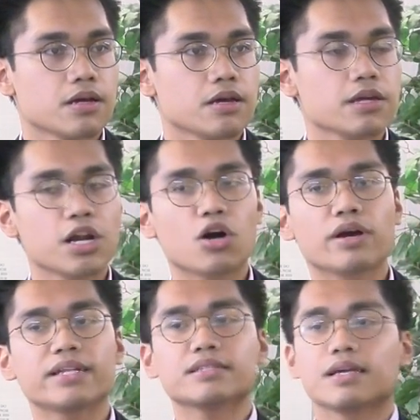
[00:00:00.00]

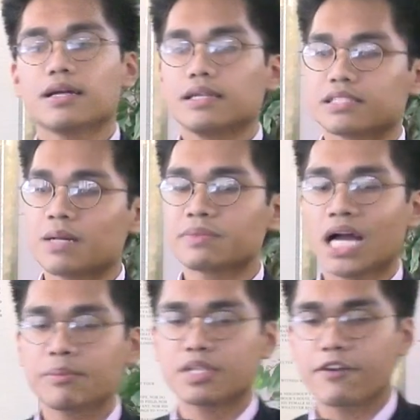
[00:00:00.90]
And
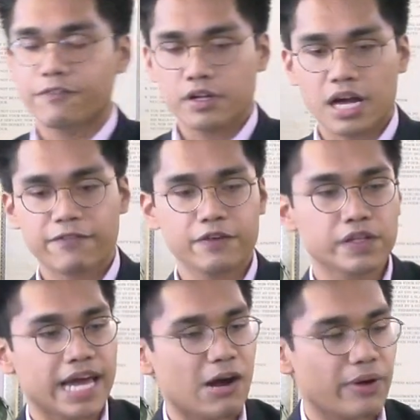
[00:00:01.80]
sometimes I feel
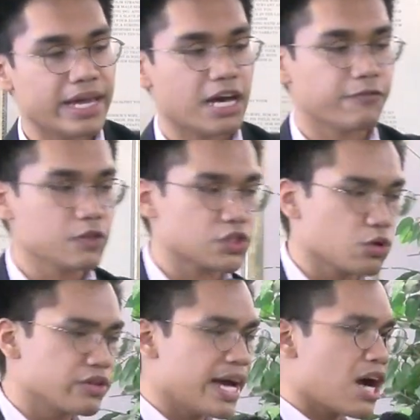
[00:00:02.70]
that way, and I feel
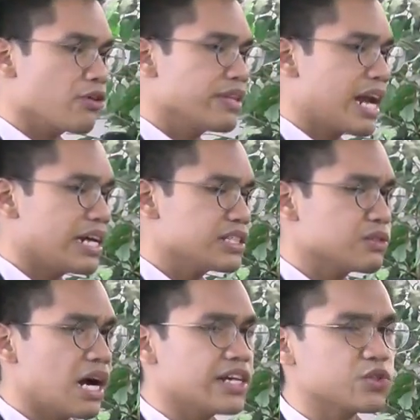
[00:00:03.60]
so down that I
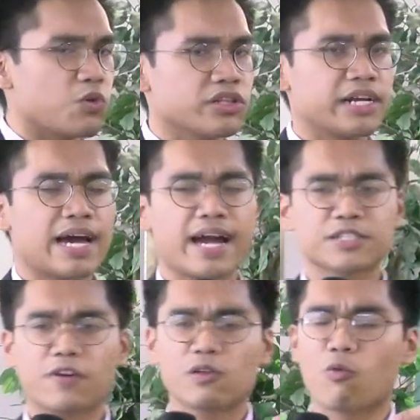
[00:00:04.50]
just wonder, and I ask,
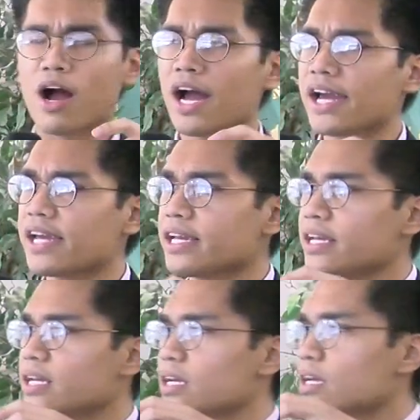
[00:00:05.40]
Father, why
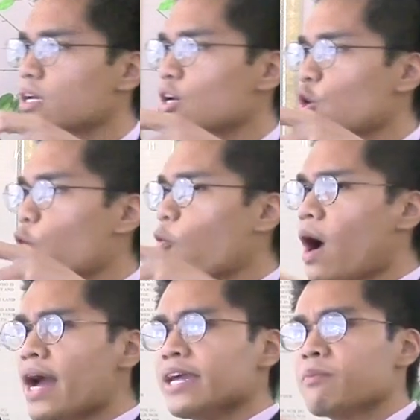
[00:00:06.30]

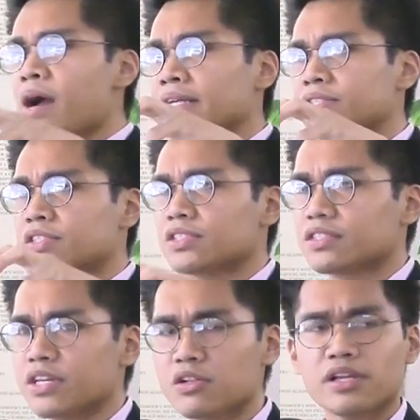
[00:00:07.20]
am I
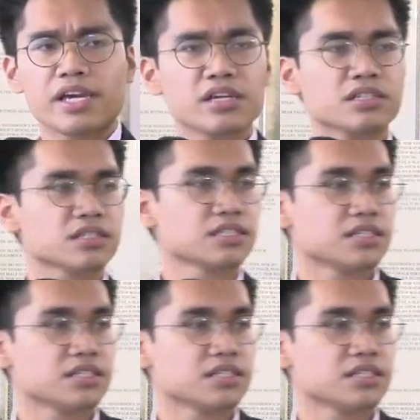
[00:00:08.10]
still here?